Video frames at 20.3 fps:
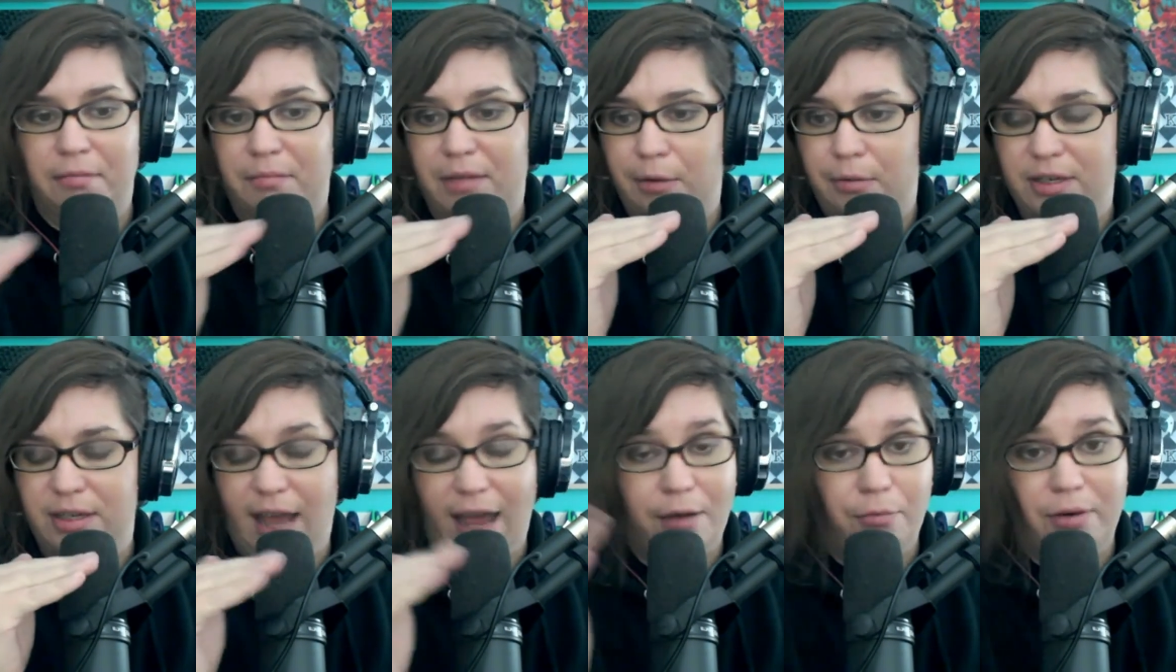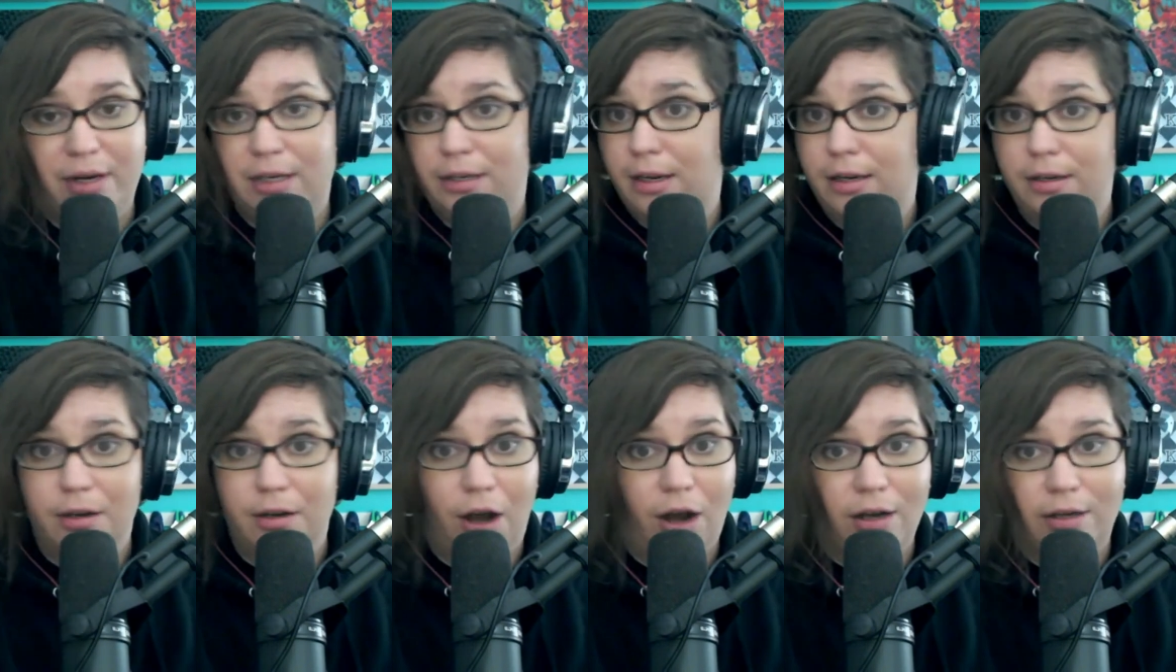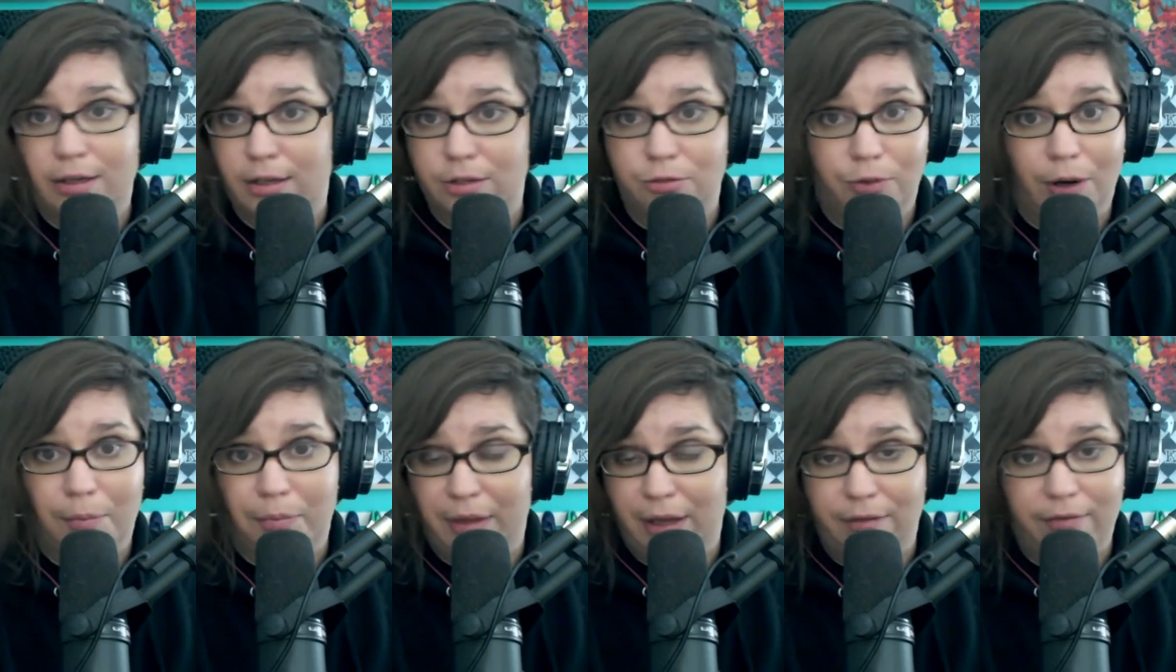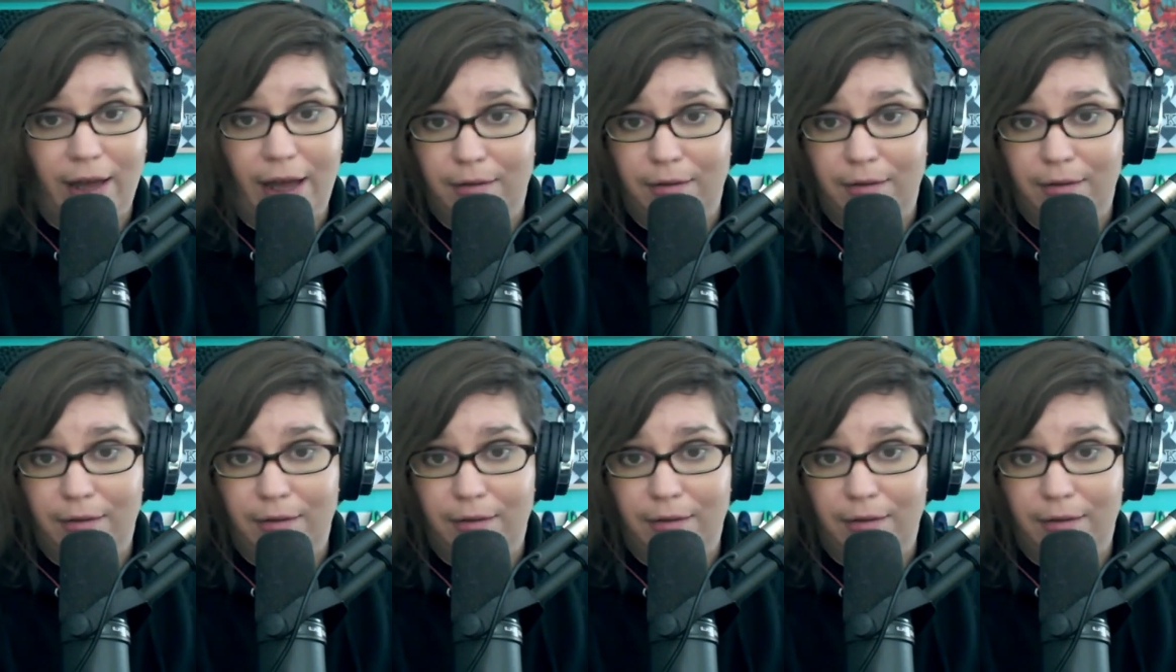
It was, and we did not disrupt the event.